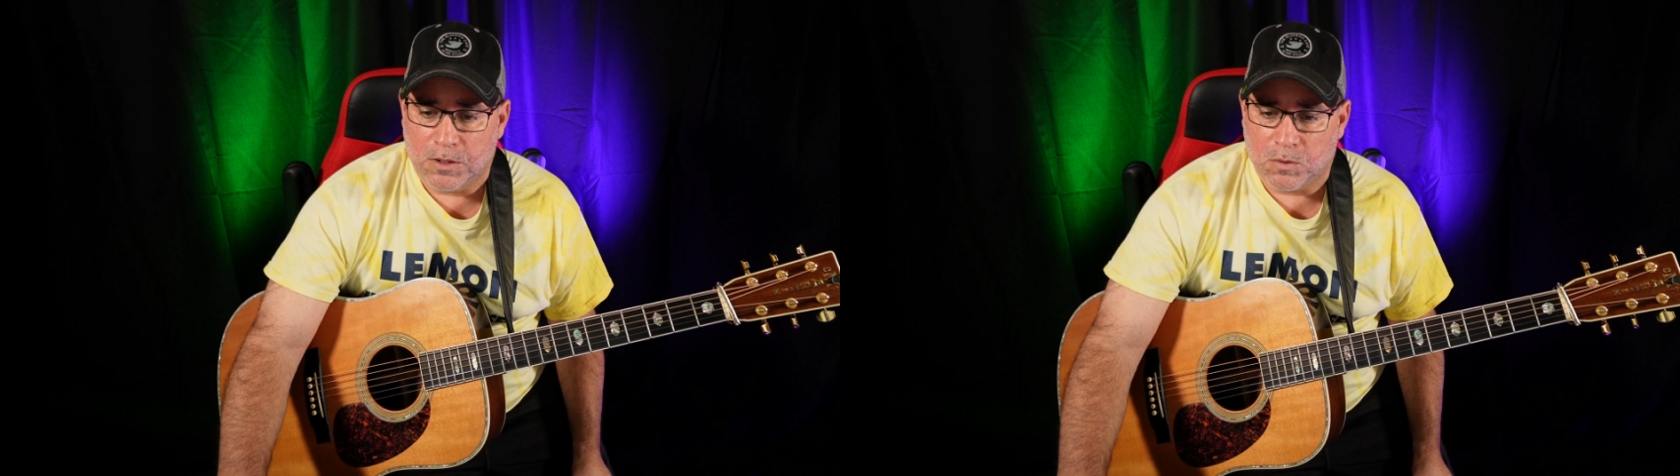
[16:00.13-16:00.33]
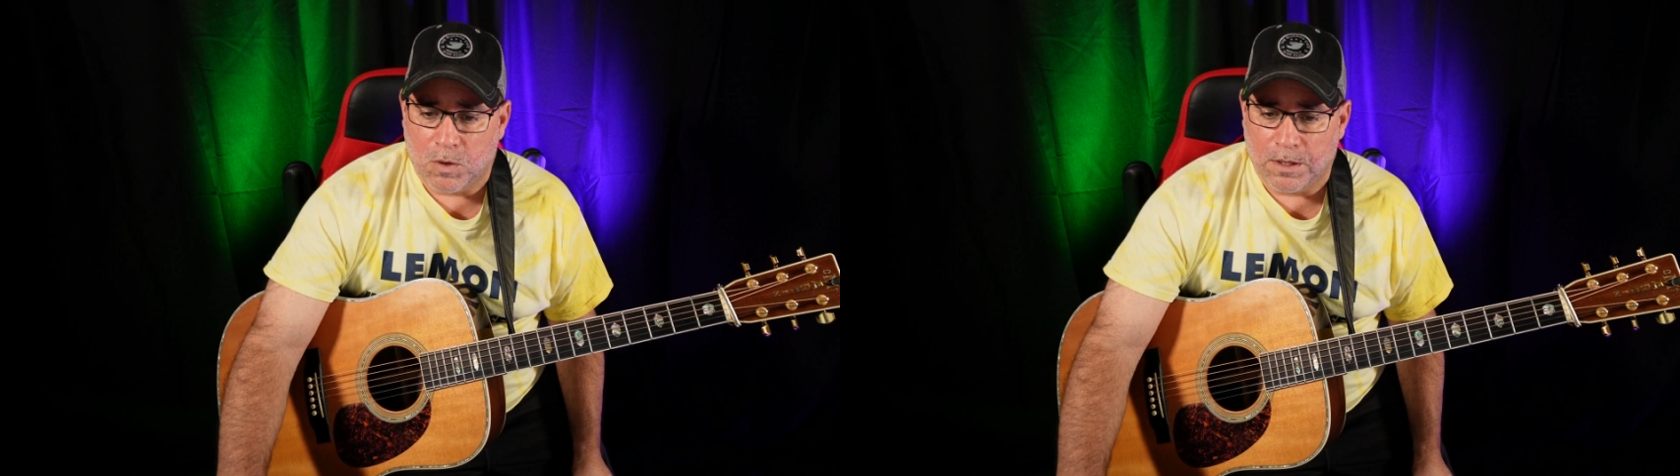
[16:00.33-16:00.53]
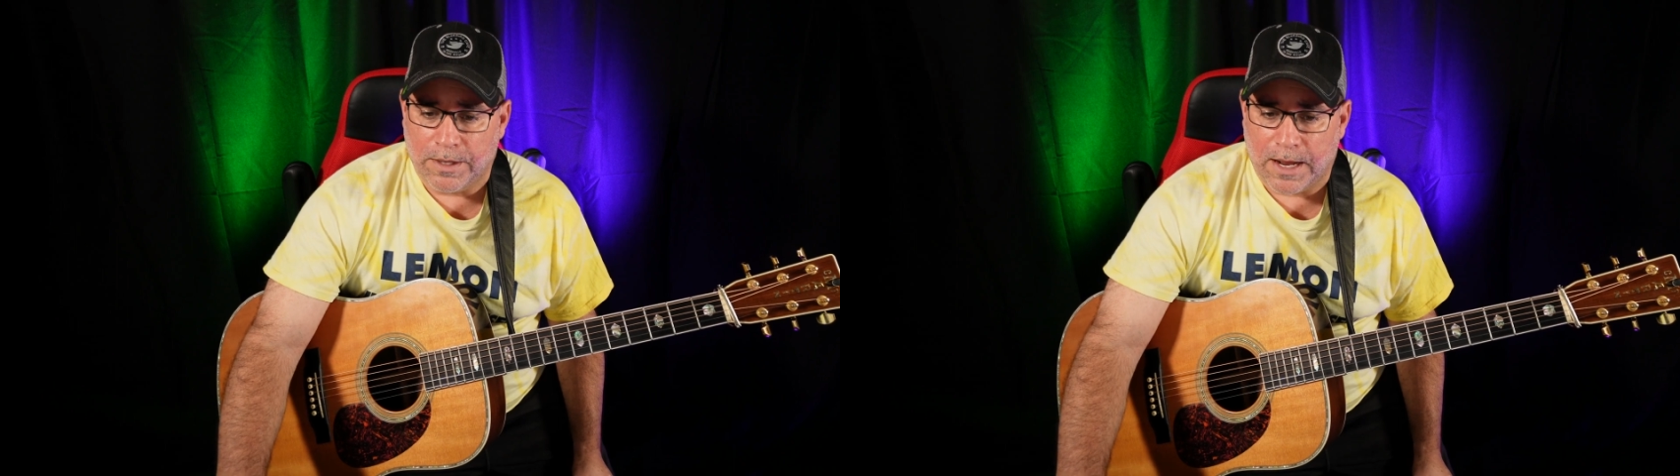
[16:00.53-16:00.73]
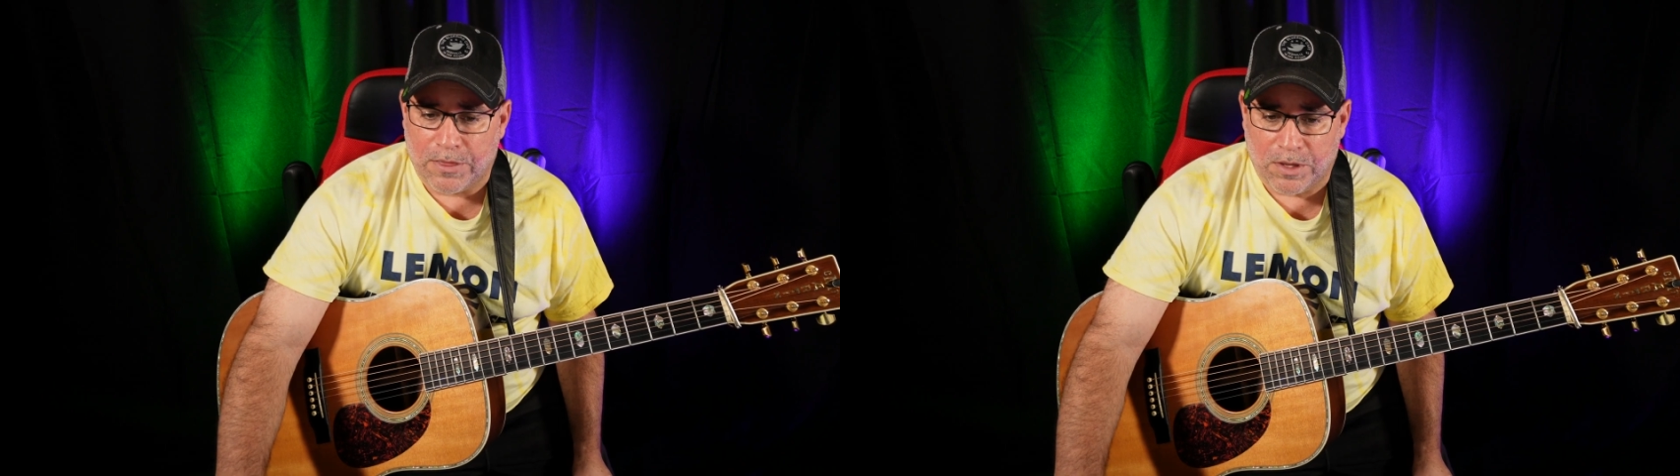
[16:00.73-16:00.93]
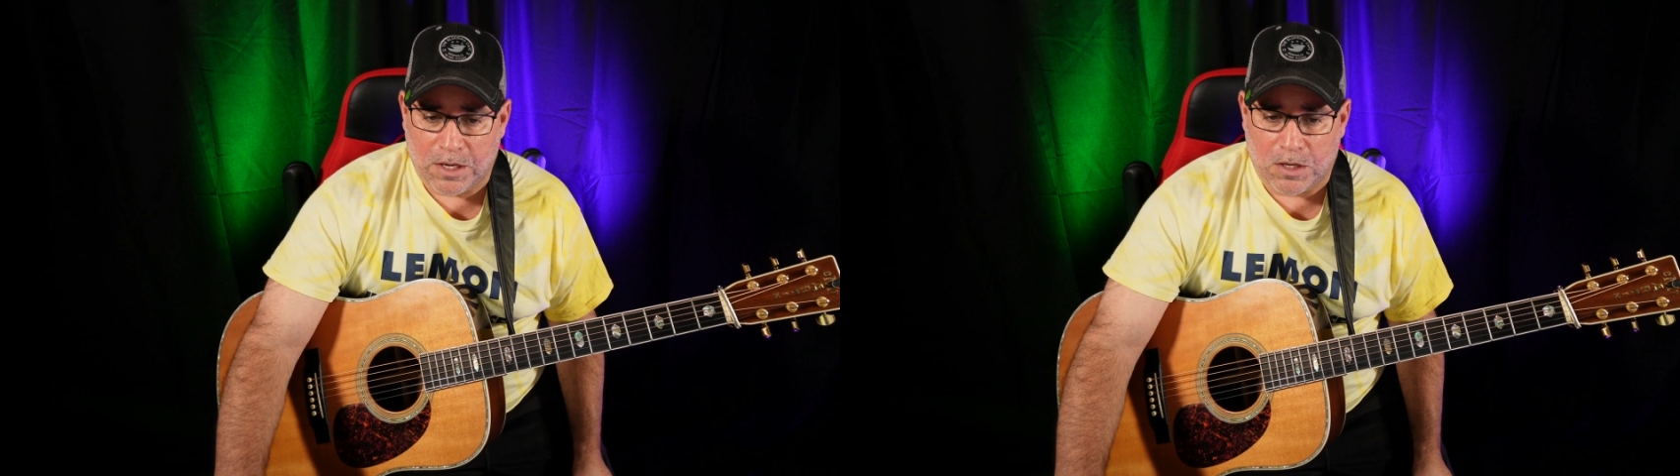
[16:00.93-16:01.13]
is one that I
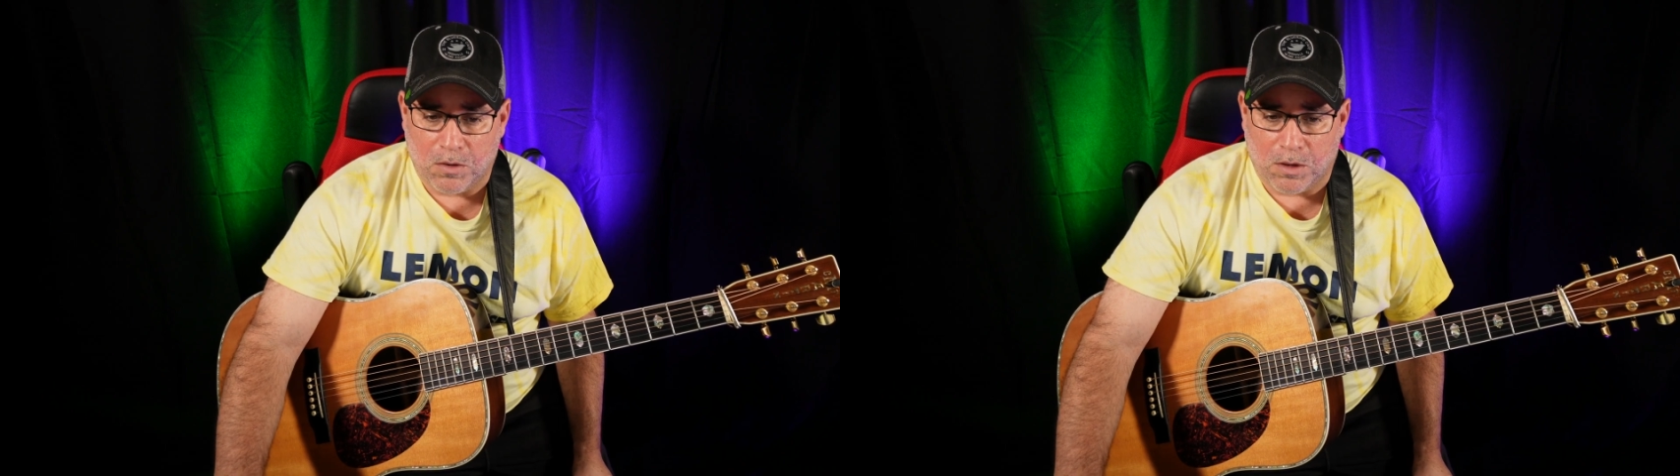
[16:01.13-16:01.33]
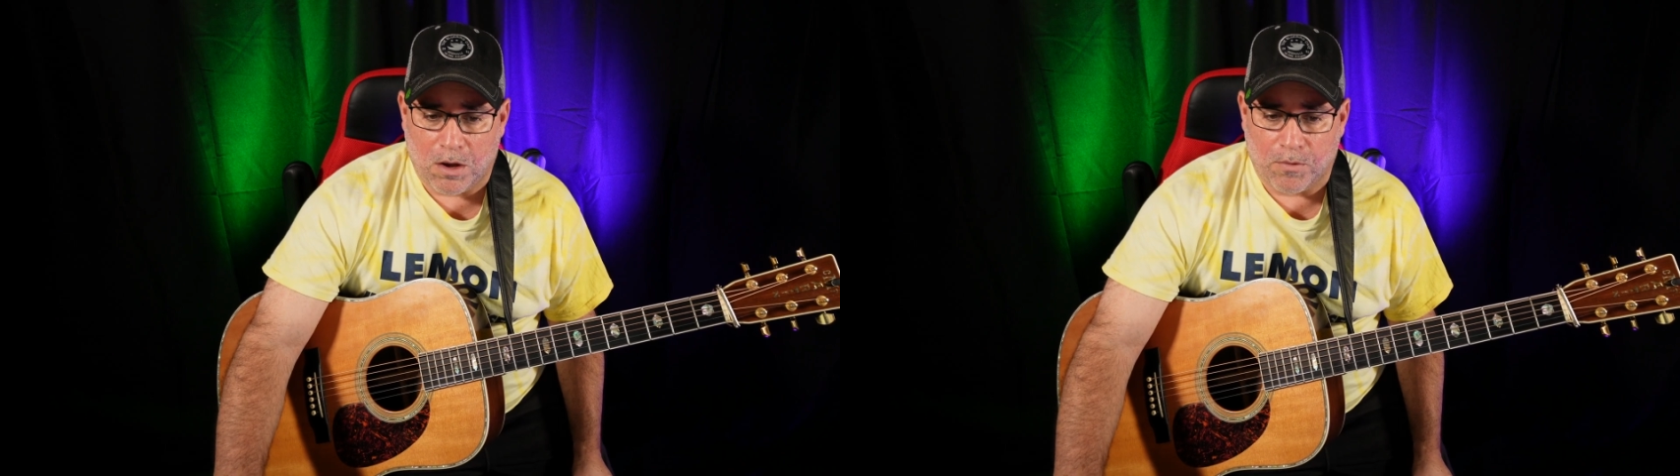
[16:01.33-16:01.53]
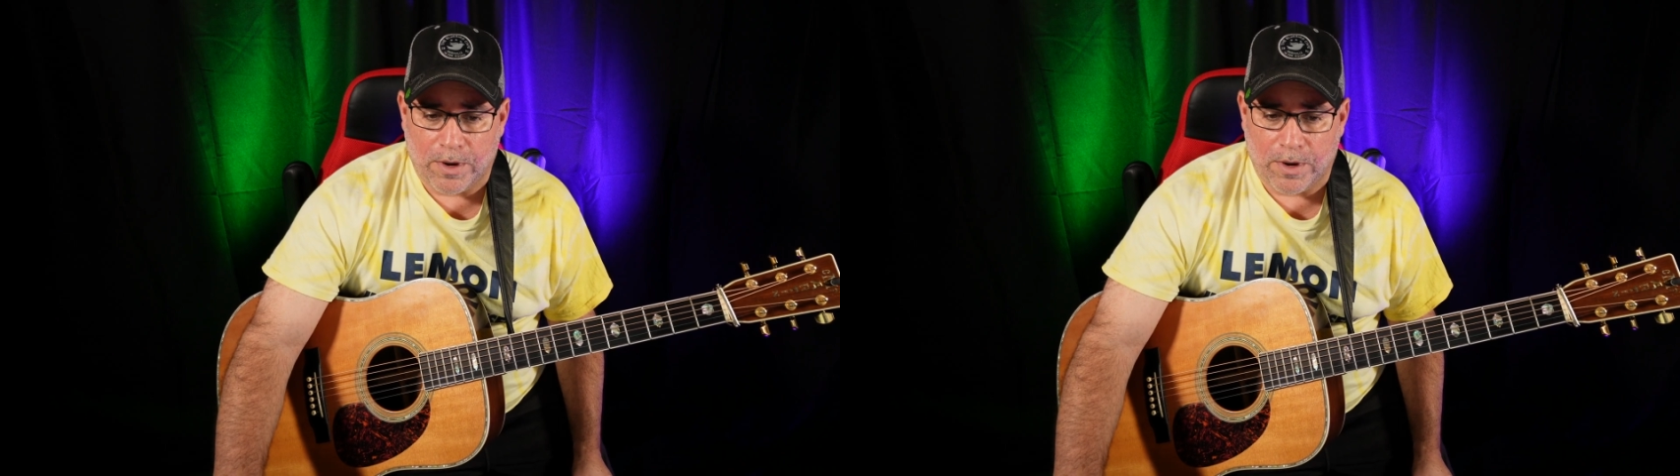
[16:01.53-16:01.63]
think you'll all